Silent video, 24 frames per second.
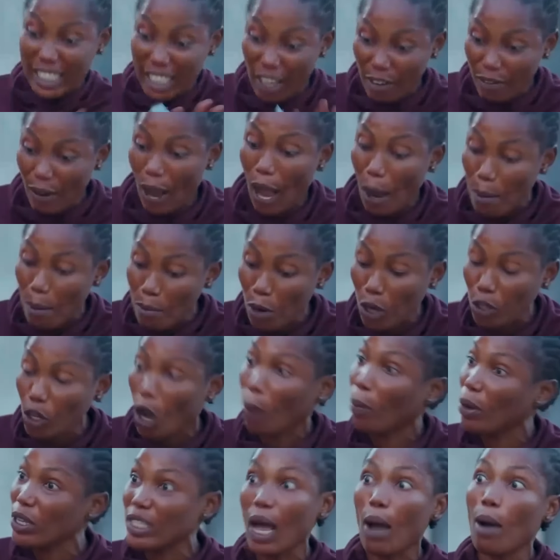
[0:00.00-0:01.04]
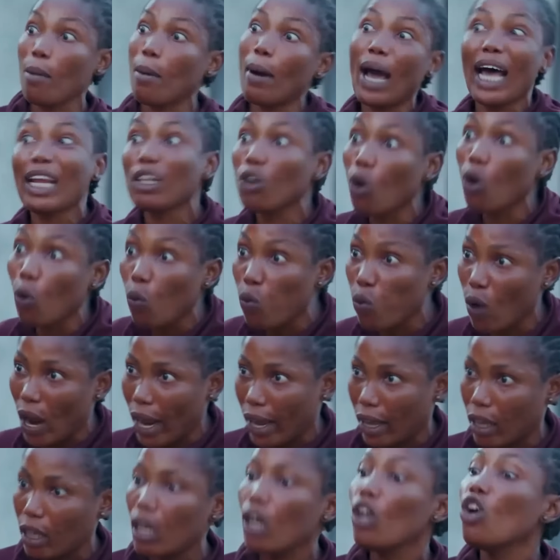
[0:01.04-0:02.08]
thief our money, up and say, I want to know
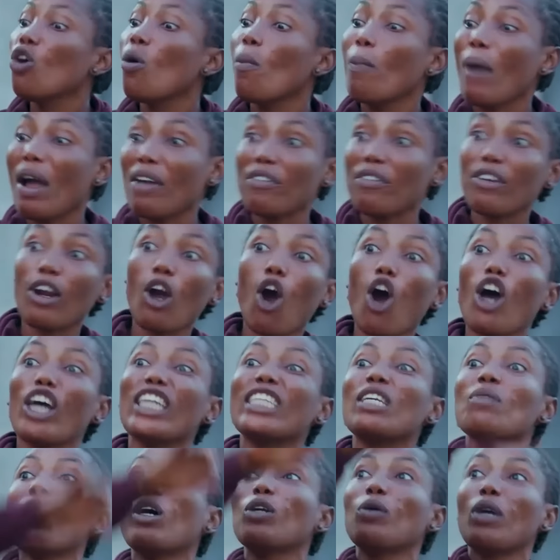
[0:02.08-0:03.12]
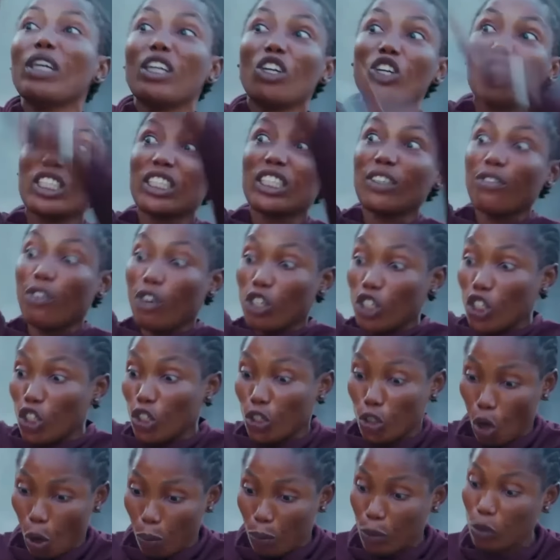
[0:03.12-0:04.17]
where. My friend, all the money where you want to thief for this
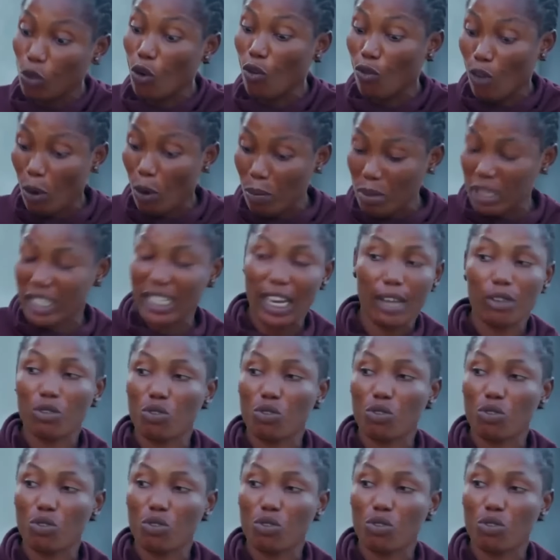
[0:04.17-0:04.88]
shop, you go vomit and